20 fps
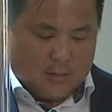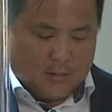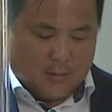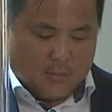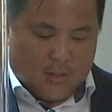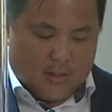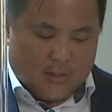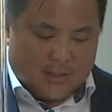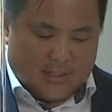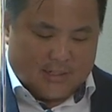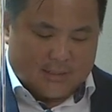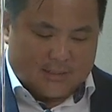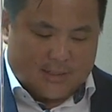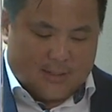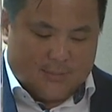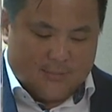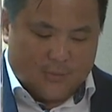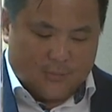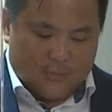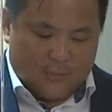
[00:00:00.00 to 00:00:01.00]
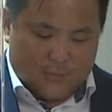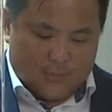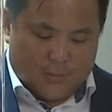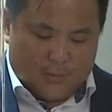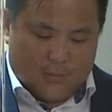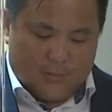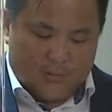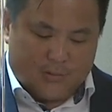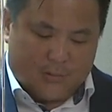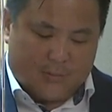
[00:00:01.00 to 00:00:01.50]
The world has come to
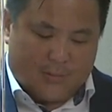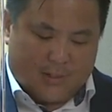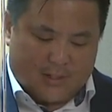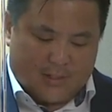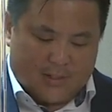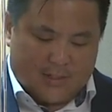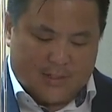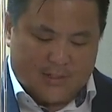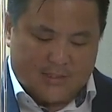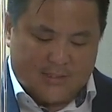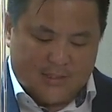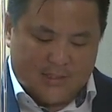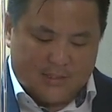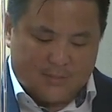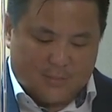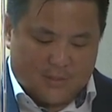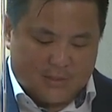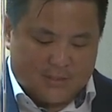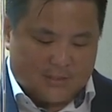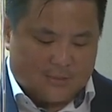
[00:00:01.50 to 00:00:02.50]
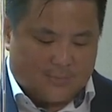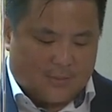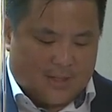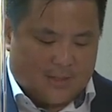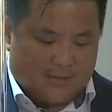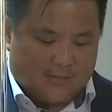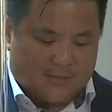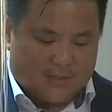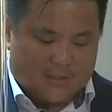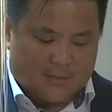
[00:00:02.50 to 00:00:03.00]
also recognize esports as
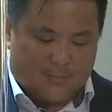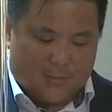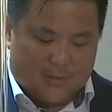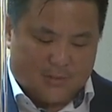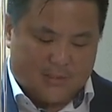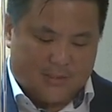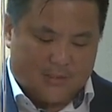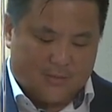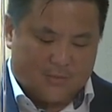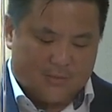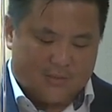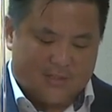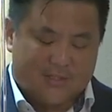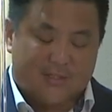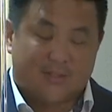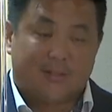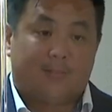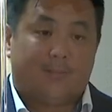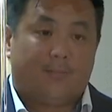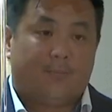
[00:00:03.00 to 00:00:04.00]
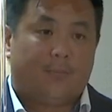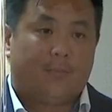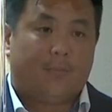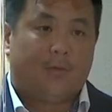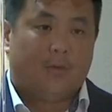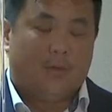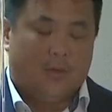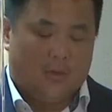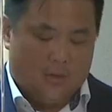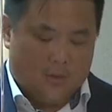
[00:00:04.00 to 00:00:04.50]
part of the sports ecosystem.
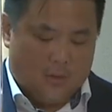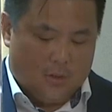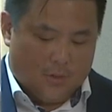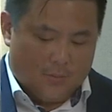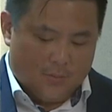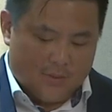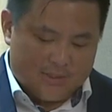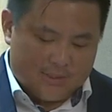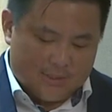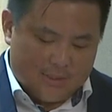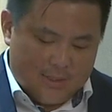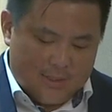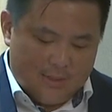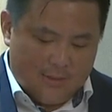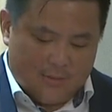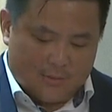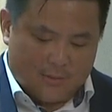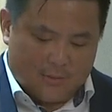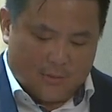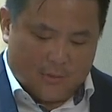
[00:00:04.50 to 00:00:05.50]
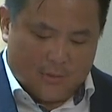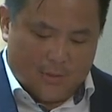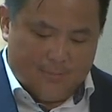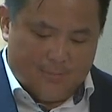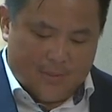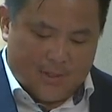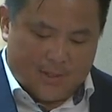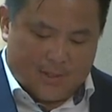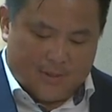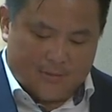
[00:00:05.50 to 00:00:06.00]
Recently, the
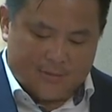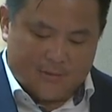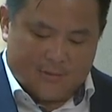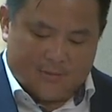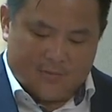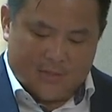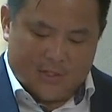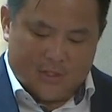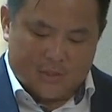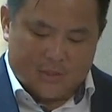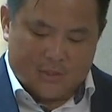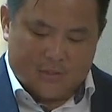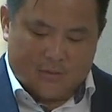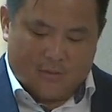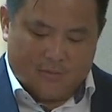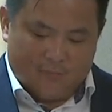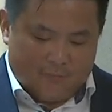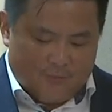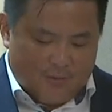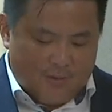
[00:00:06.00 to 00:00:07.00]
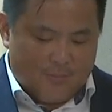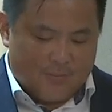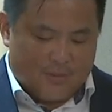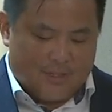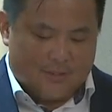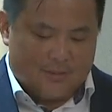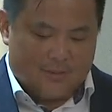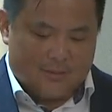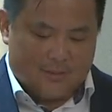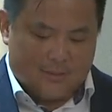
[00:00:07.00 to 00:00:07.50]
Olympic Council of Asia confirmed
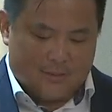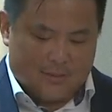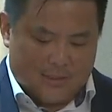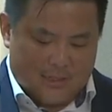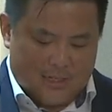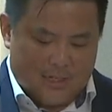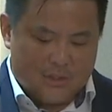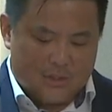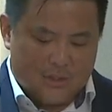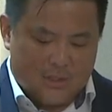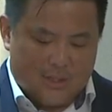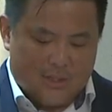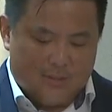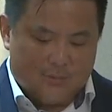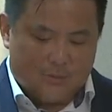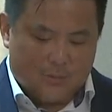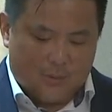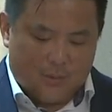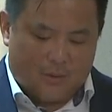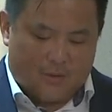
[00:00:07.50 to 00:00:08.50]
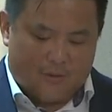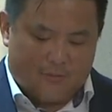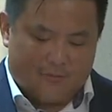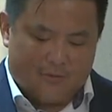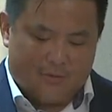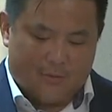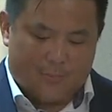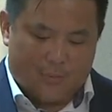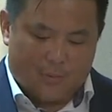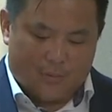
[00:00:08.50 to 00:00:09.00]
that the Asian Games would
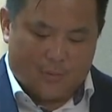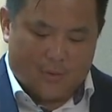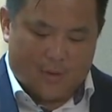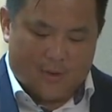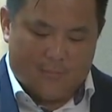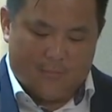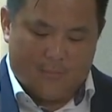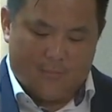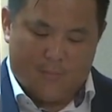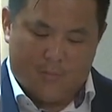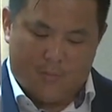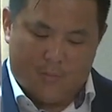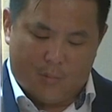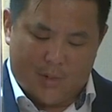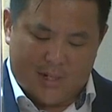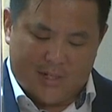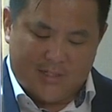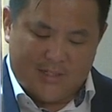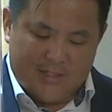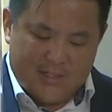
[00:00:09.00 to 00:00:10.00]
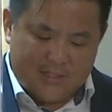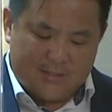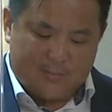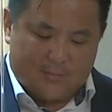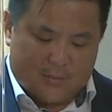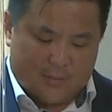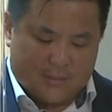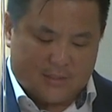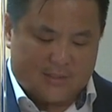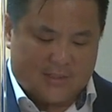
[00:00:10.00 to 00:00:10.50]
offer a program where
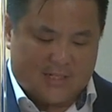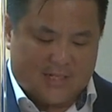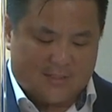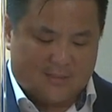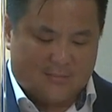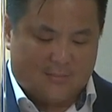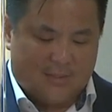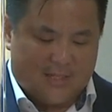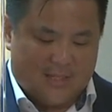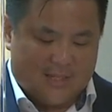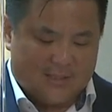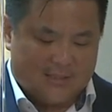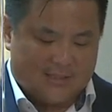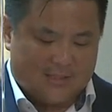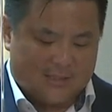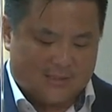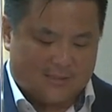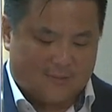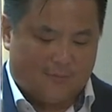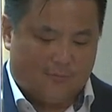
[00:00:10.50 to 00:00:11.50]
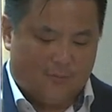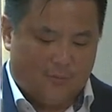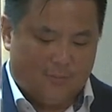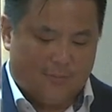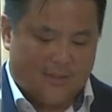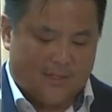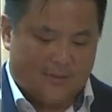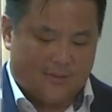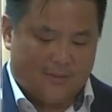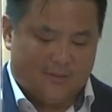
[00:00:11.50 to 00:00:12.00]
esports has a place as a full
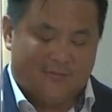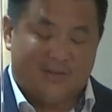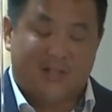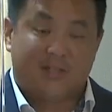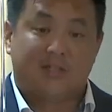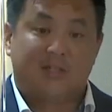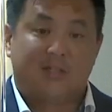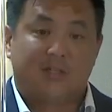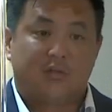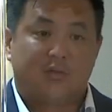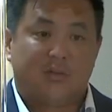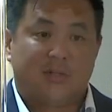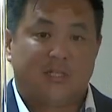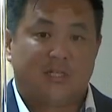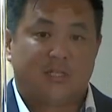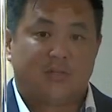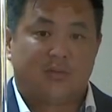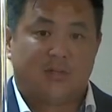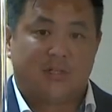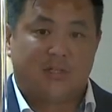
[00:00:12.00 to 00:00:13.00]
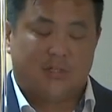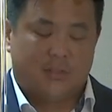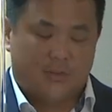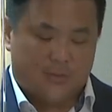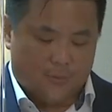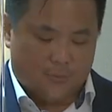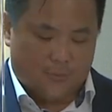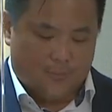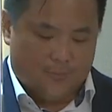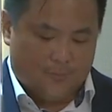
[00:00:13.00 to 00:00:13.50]
medal event in
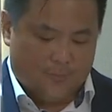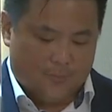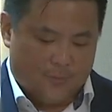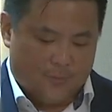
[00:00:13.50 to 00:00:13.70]
2022.